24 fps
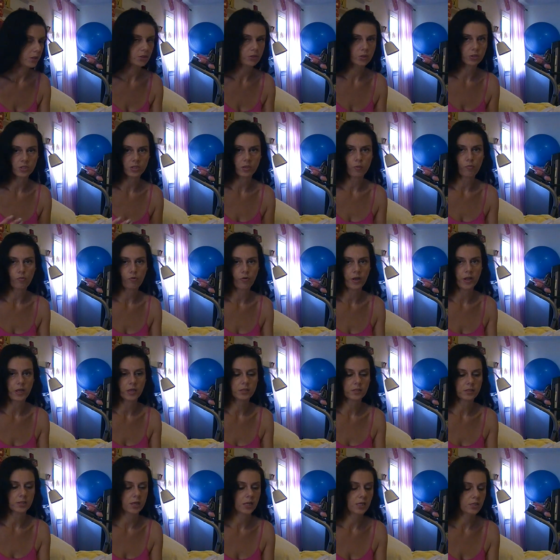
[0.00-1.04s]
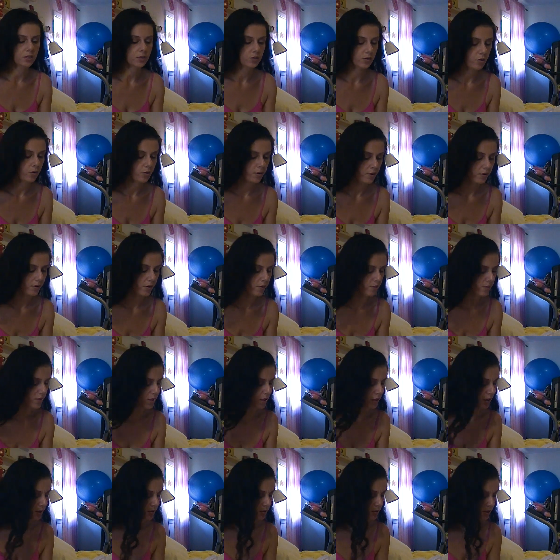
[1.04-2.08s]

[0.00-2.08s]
I saw some rings that I saw there and everything